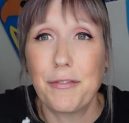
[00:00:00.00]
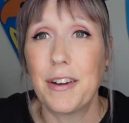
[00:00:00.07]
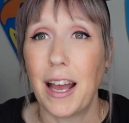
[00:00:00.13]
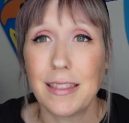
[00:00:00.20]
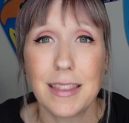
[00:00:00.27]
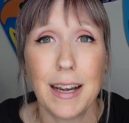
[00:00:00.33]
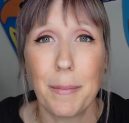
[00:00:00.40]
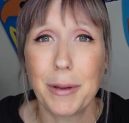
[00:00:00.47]

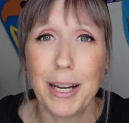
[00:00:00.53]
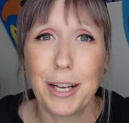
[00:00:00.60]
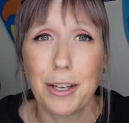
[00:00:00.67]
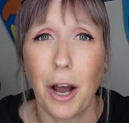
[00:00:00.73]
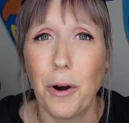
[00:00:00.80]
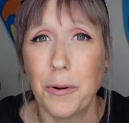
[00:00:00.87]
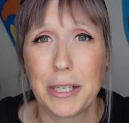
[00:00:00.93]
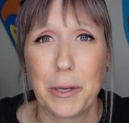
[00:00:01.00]
not that I'm gonna
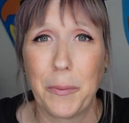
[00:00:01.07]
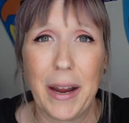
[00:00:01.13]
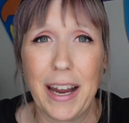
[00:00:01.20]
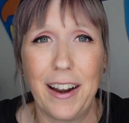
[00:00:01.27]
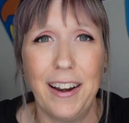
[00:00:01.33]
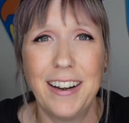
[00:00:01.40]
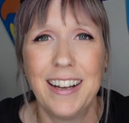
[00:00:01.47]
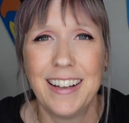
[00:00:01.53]
go
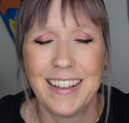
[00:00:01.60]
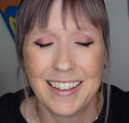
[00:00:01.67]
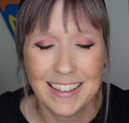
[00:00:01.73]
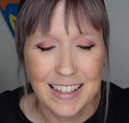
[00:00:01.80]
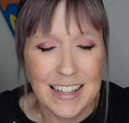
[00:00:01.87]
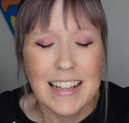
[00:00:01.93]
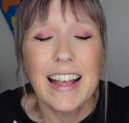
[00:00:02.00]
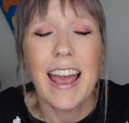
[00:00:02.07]
anywhere,
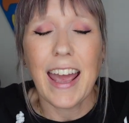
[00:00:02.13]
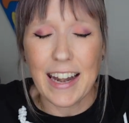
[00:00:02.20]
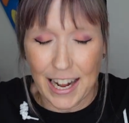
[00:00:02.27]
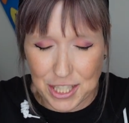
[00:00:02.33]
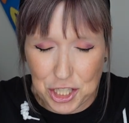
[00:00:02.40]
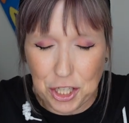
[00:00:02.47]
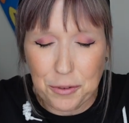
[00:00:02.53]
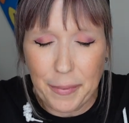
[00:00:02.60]
and I
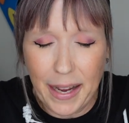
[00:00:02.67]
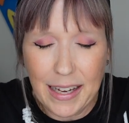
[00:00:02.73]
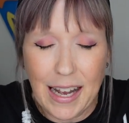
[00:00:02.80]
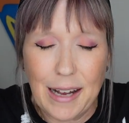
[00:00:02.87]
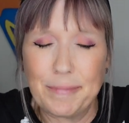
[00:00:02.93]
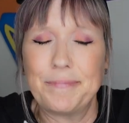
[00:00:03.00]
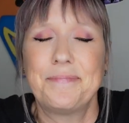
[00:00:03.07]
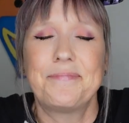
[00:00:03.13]
chew my
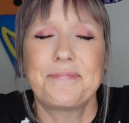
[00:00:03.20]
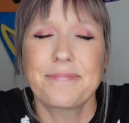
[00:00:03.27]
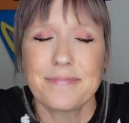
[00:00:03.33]
gum.